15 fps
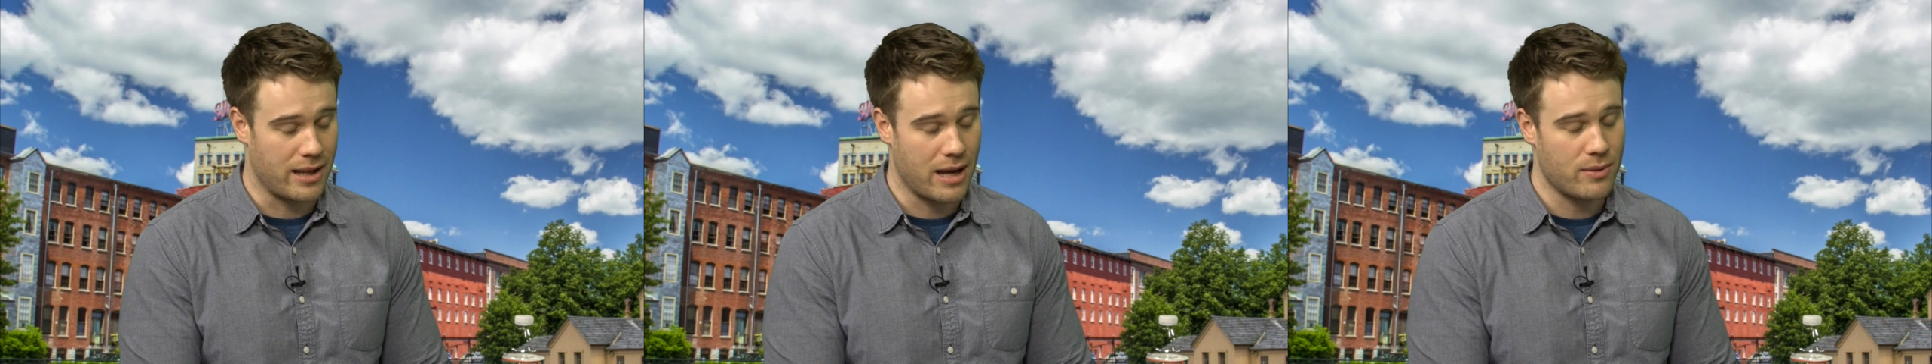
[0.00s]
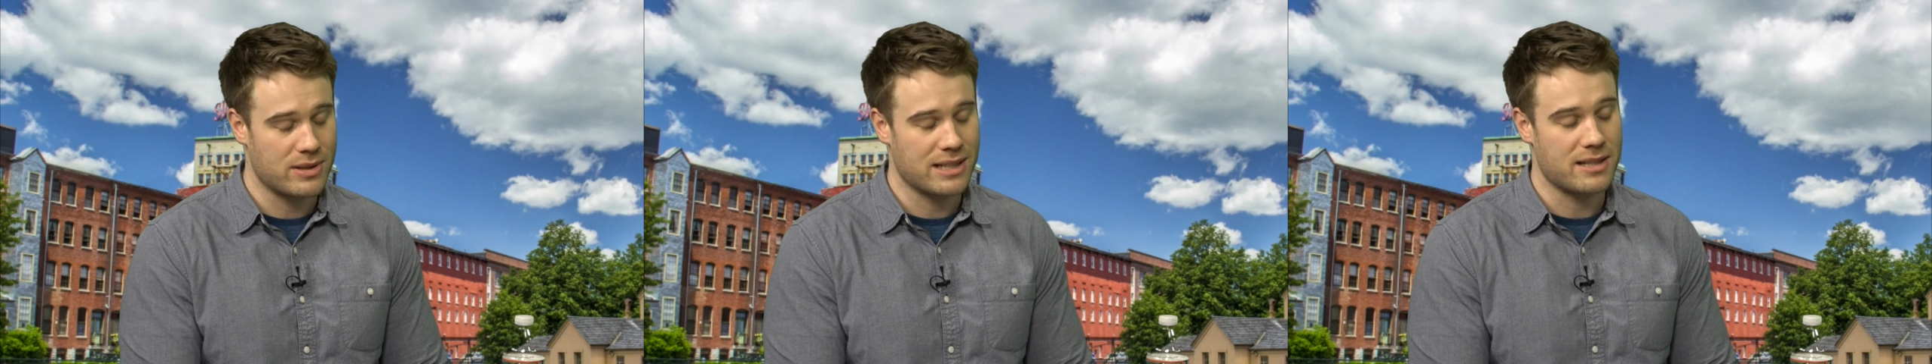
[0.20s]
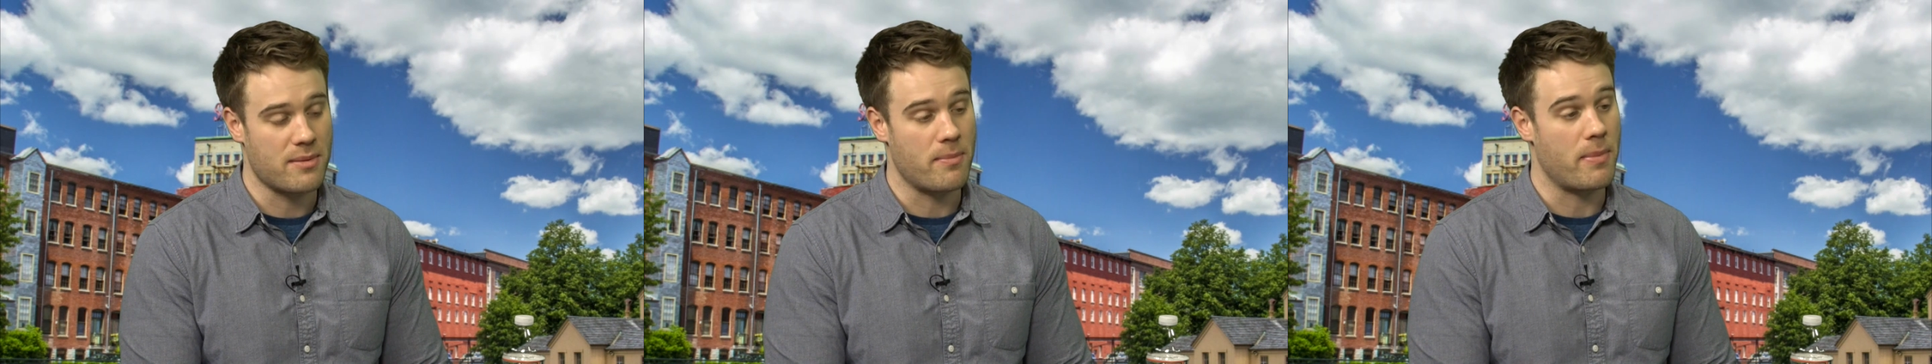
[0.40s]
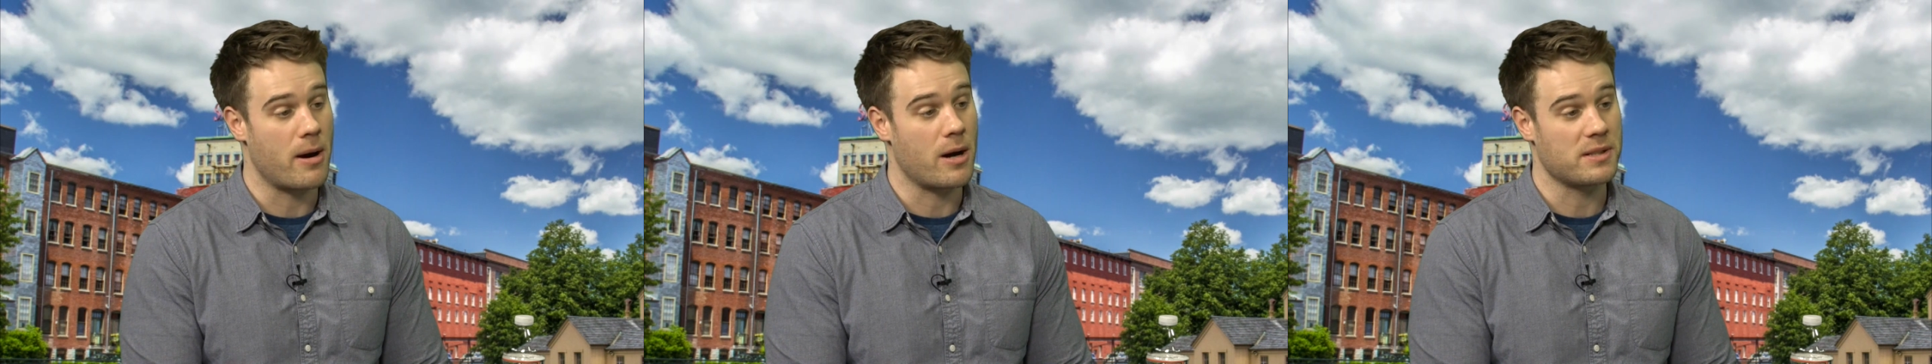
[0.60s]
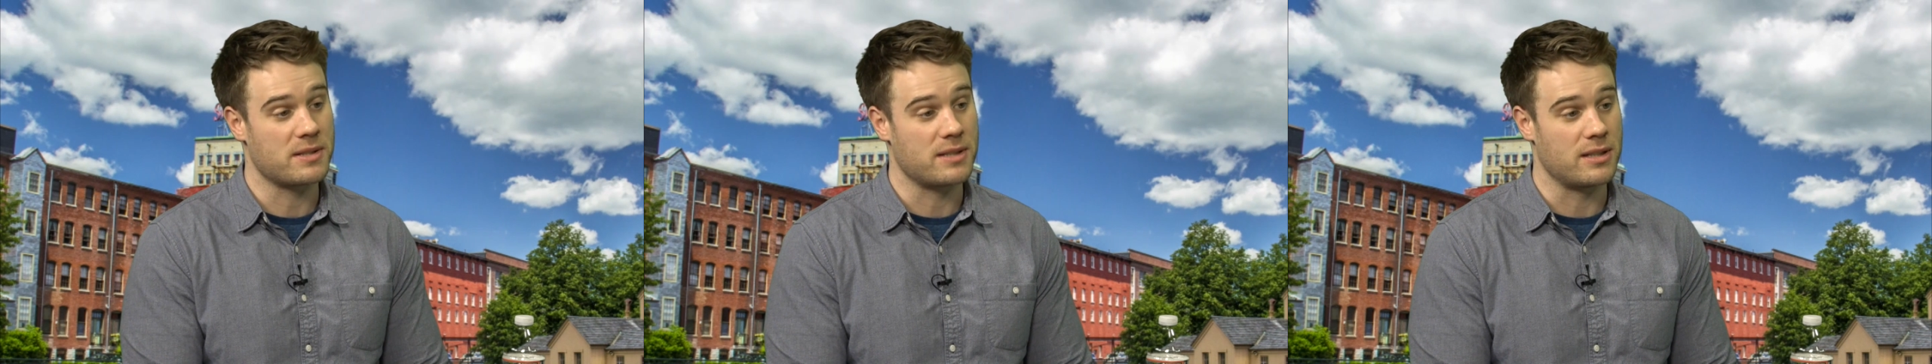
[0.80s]
That was at the
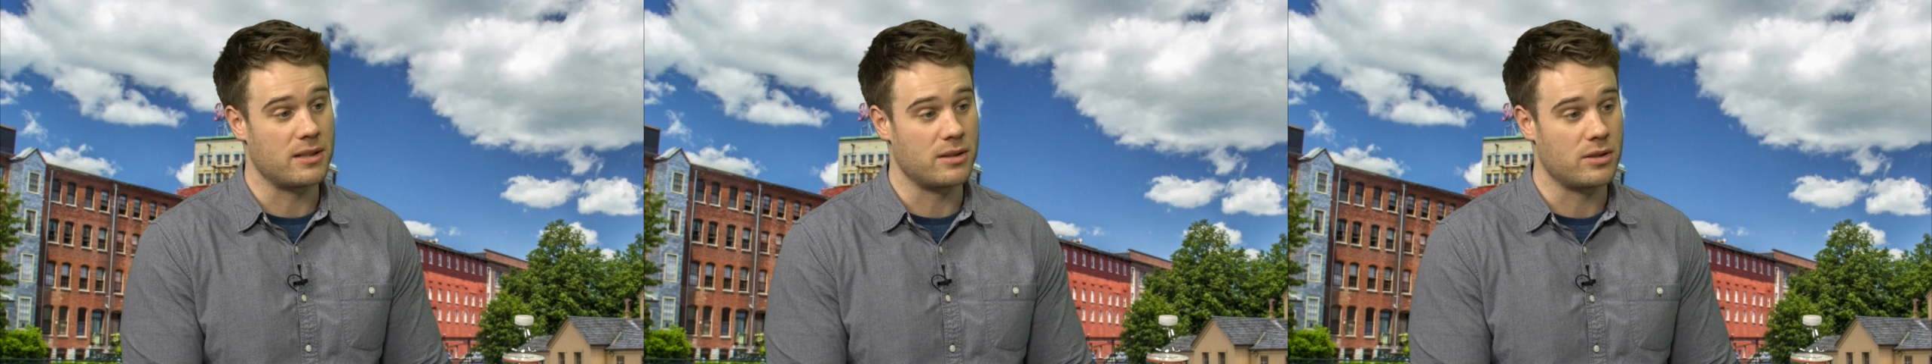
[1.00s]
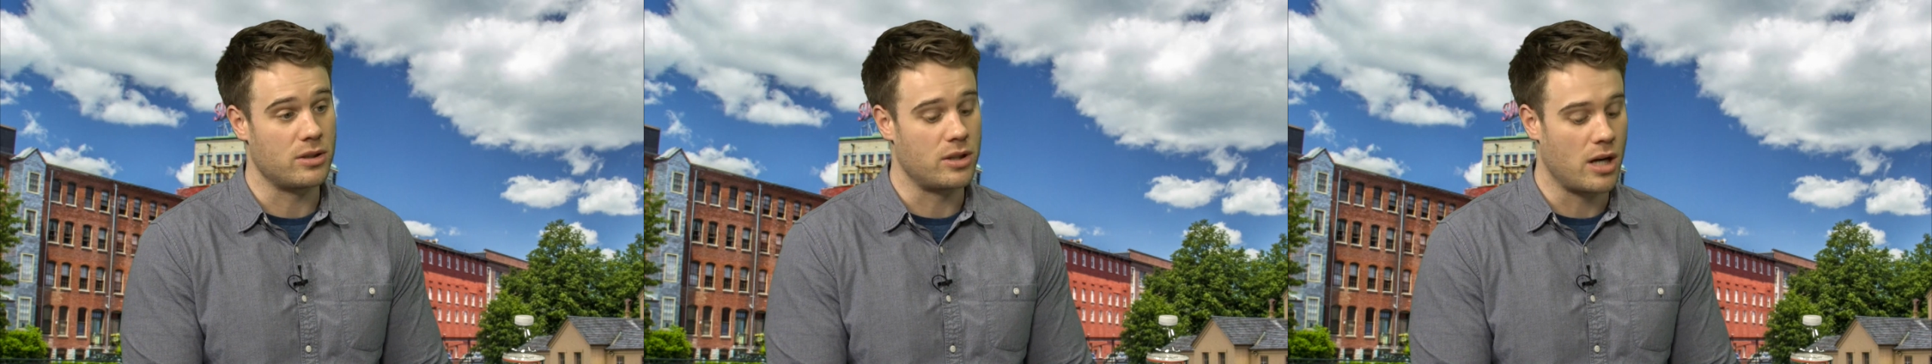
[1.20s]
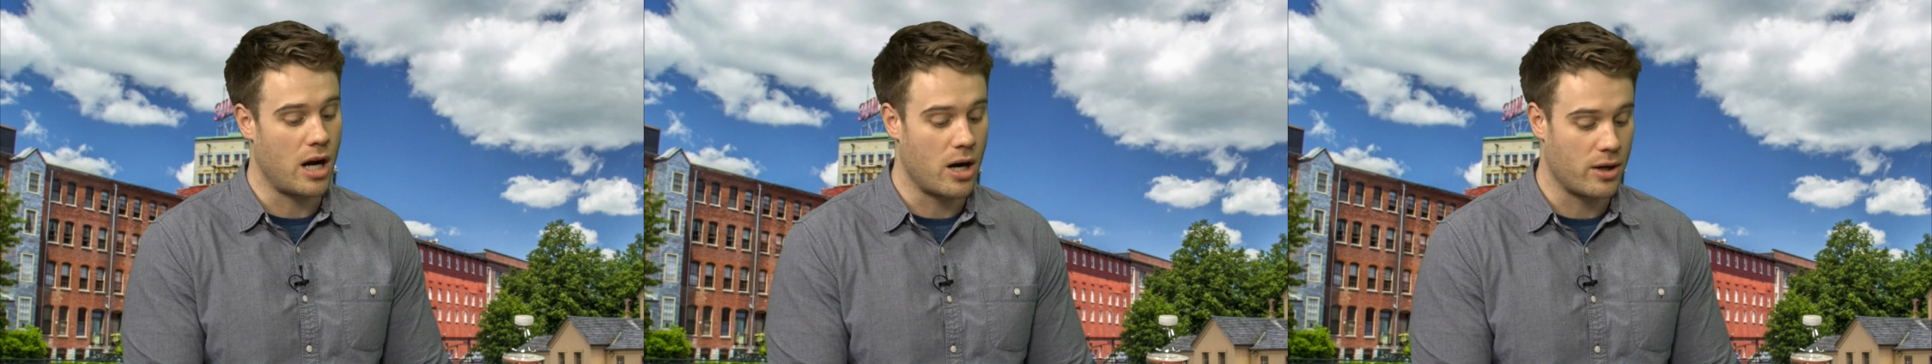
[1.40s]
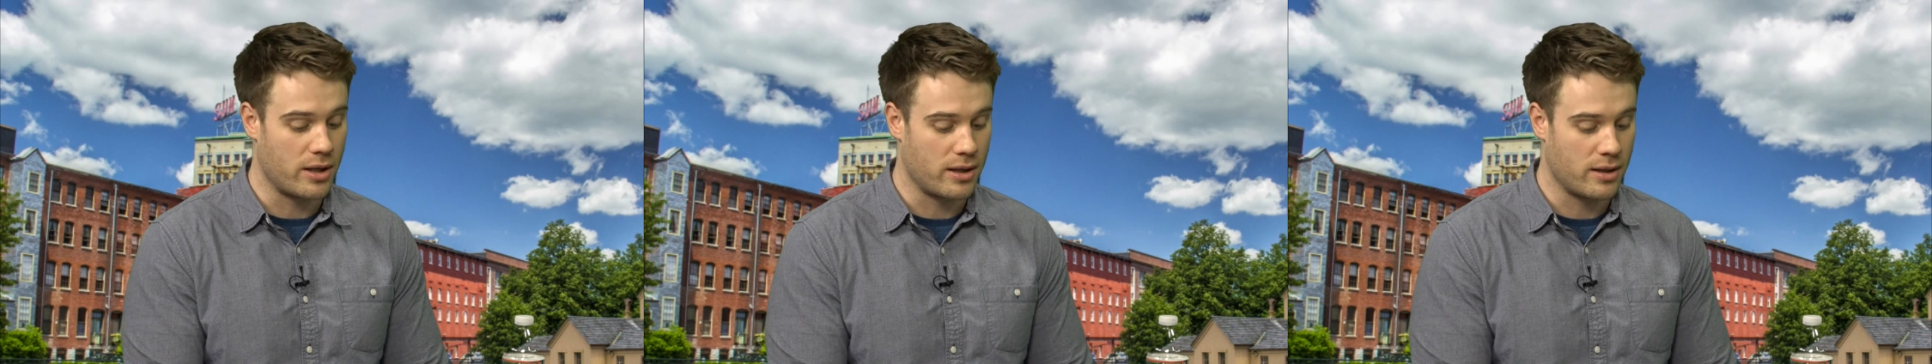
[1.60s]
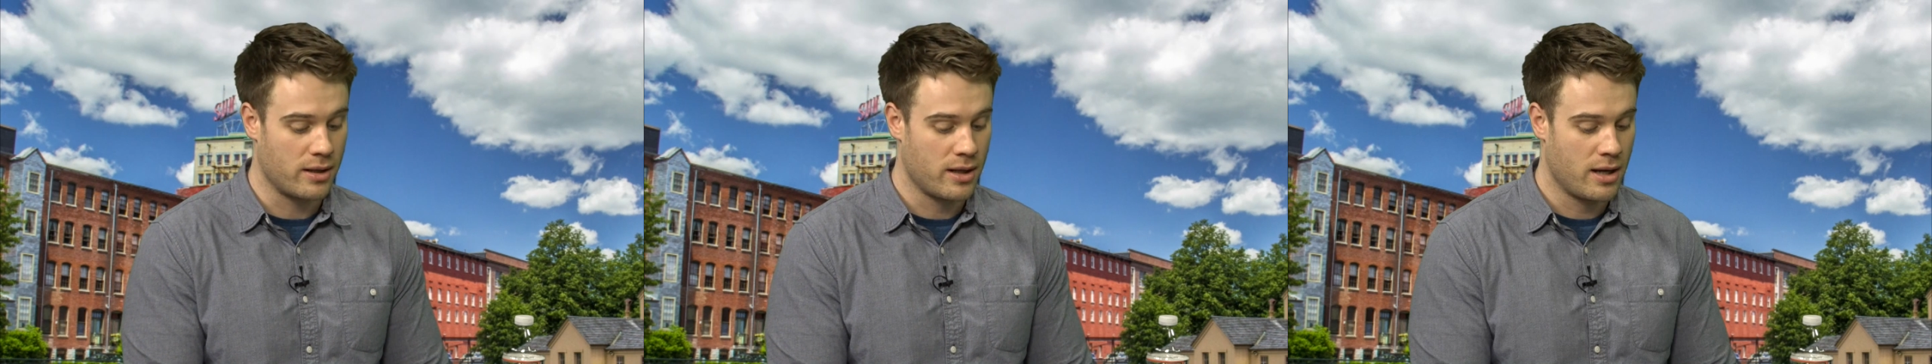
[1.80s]
Boston
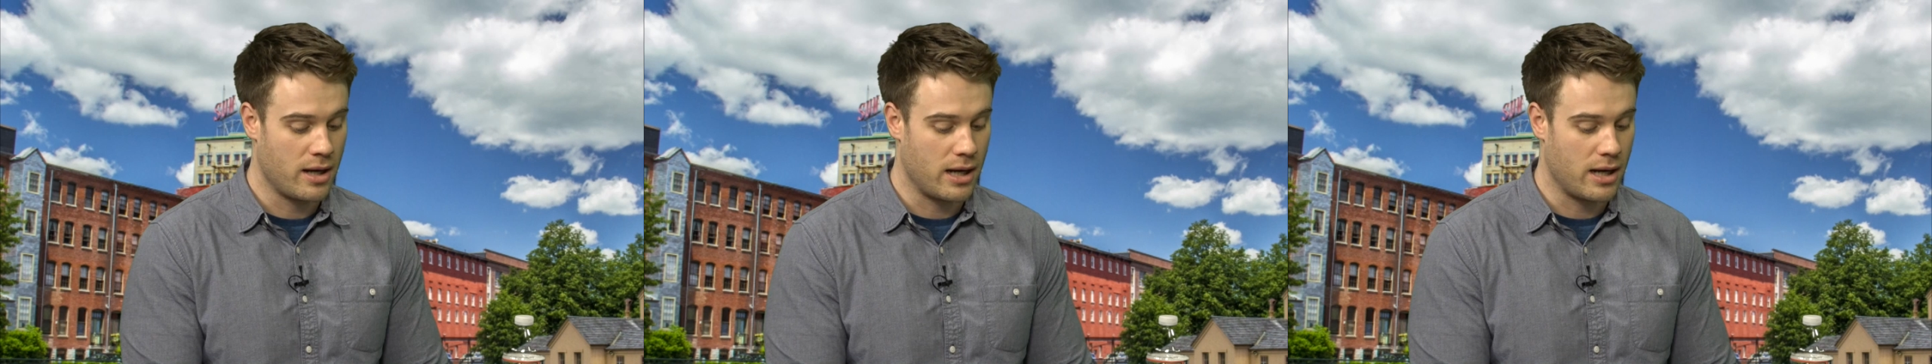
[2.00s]
Garden,